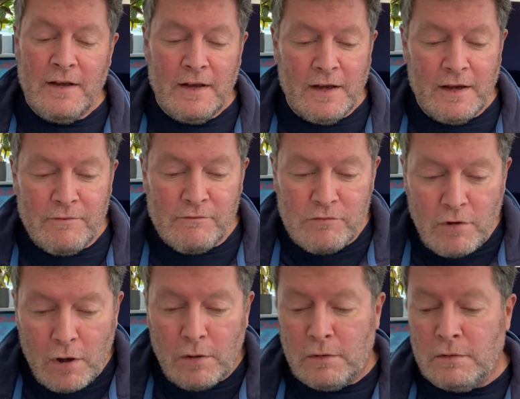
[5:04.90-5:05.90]

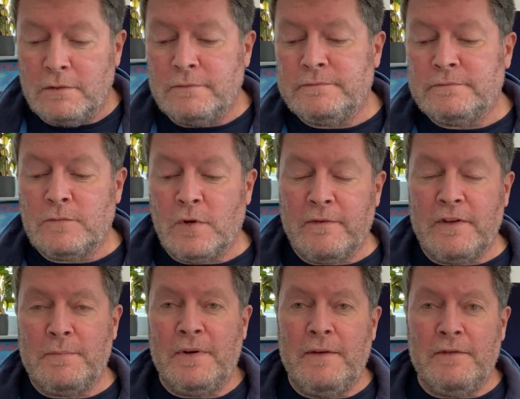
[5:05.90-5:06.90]
role, one of
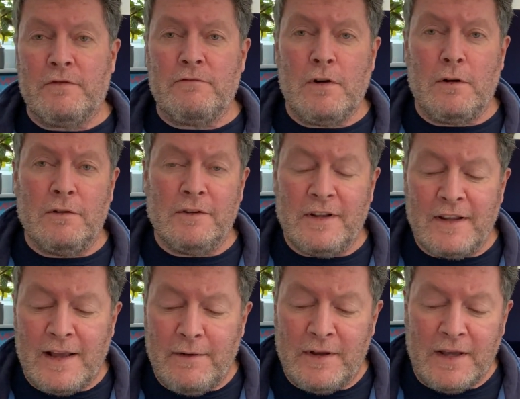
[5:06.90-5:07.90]
his previous roles,
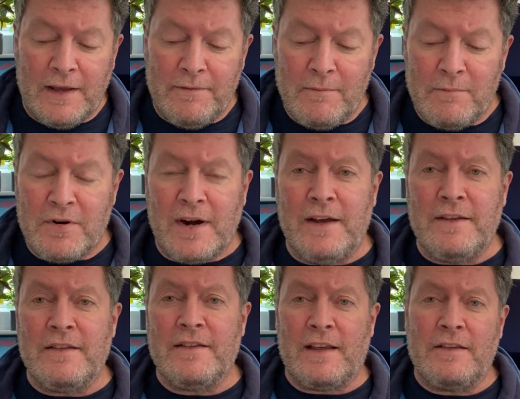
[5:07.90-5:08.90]
and how it gave him pride
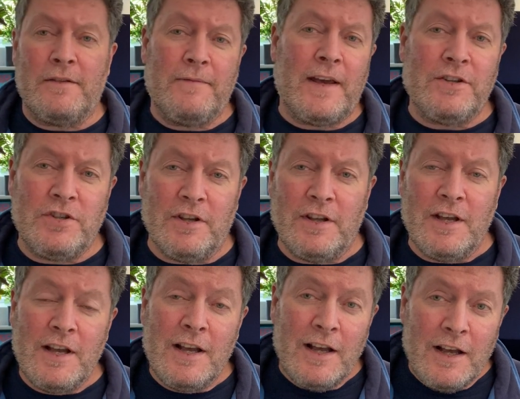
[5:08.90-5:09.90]
and satisfaction
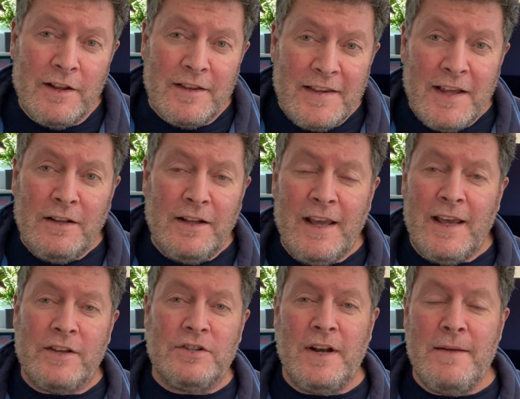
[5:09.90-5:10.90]
until he
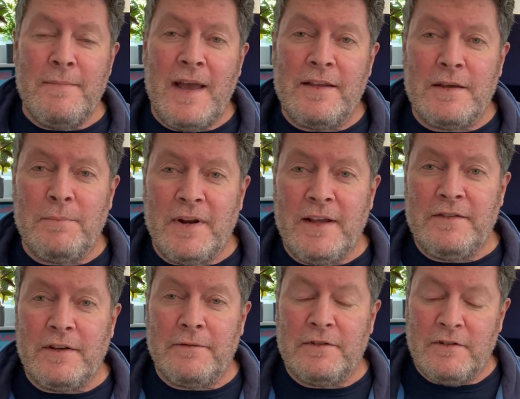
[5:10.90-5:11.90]
actually met a
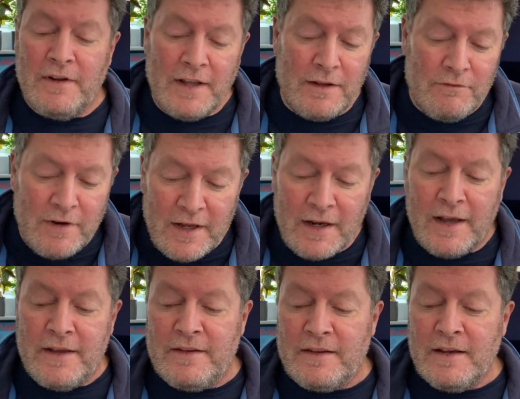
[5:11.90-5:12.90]
police officer, and then he
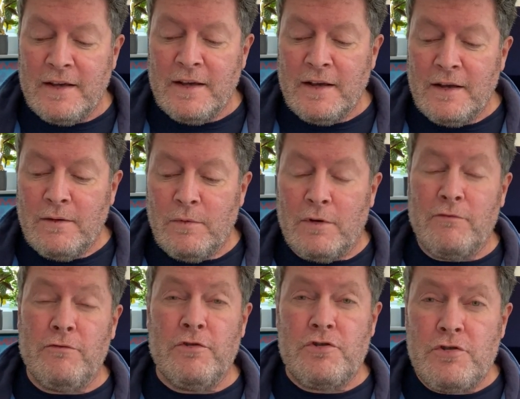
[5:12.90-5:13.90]
realized what
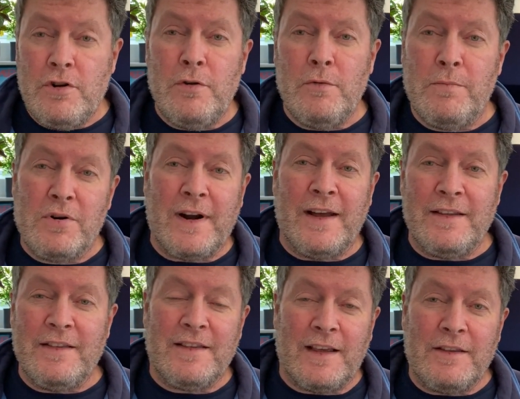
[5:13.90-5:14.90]
true pride
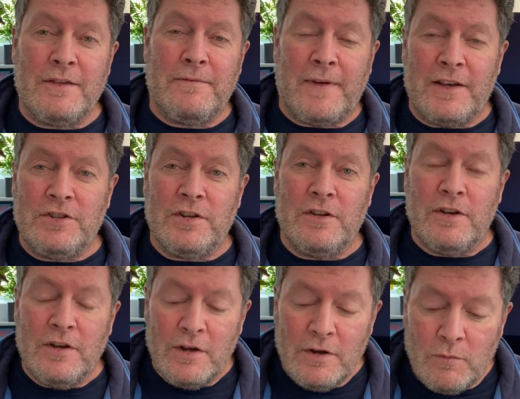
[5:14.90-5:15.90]
and satisfaction
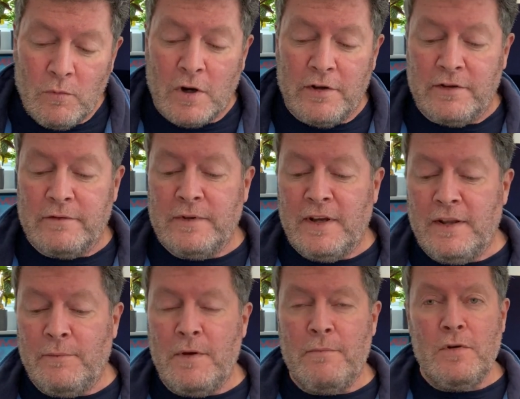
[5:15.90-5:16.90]
was. And
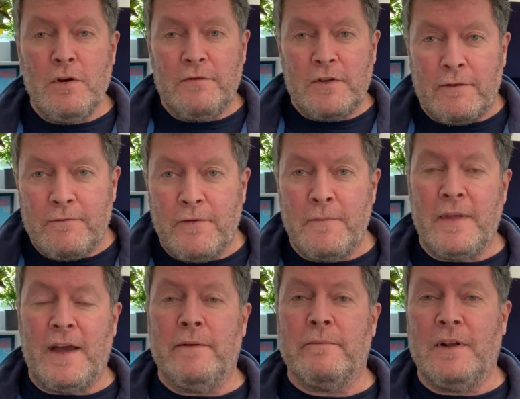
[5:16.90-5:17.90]
then we moved on from
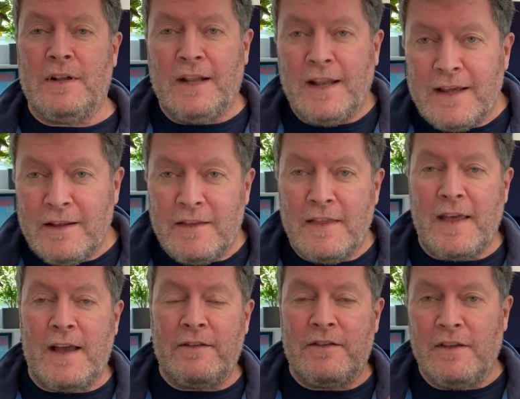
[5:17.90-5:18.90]
that and linked
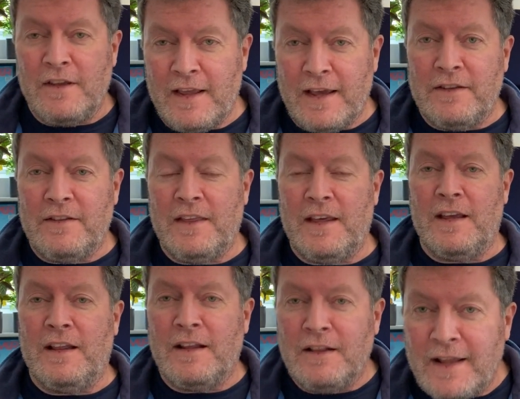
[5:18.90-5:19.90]
that to the next thing,
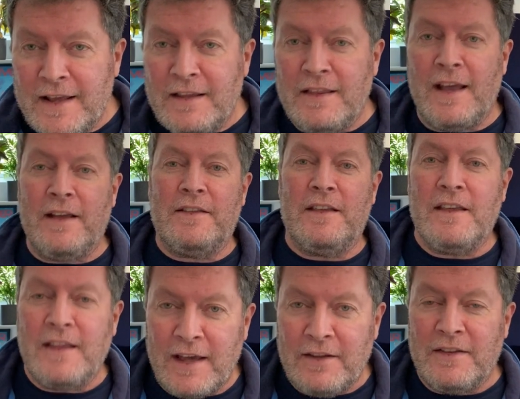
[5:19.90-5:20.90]
and then linked that to the
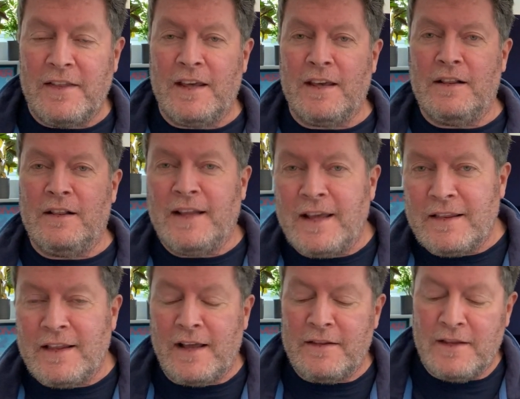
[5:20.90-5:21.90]
next thing, and linked
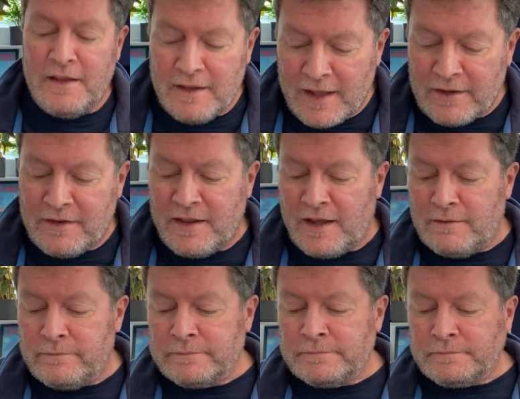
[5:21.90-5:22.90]
that to the next thing,
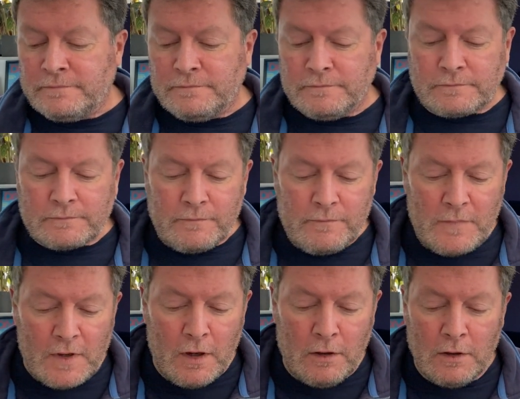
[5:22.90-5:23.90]

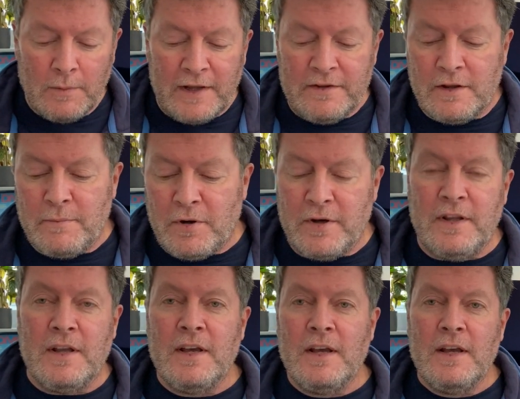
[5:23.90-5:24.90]
all the way to the
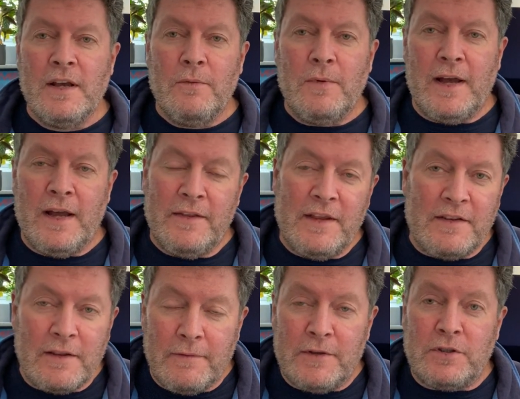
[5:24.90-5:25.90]
point where this
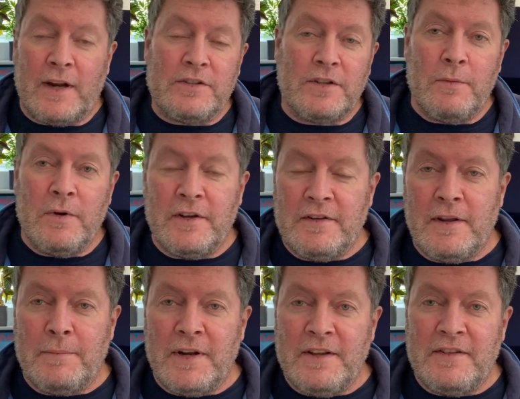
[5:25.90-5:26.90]
individual actually works in
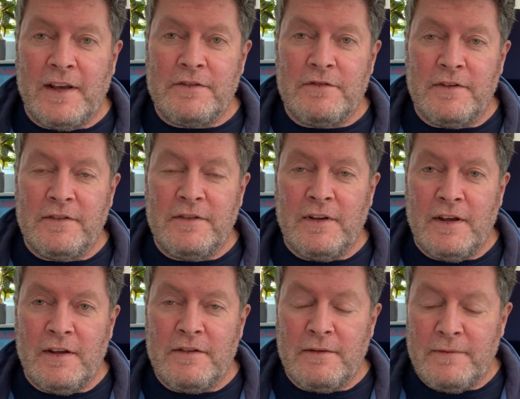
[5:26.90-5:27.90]
the police sector as
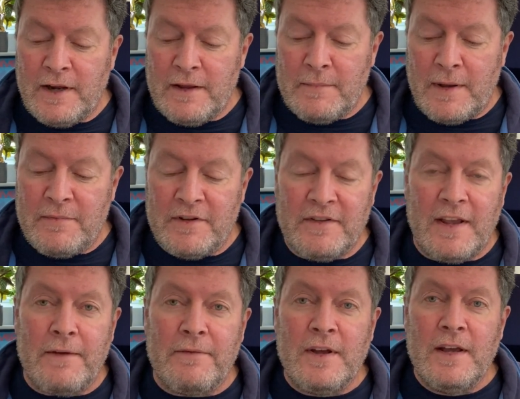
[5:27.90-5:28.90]
a civilian member of staff,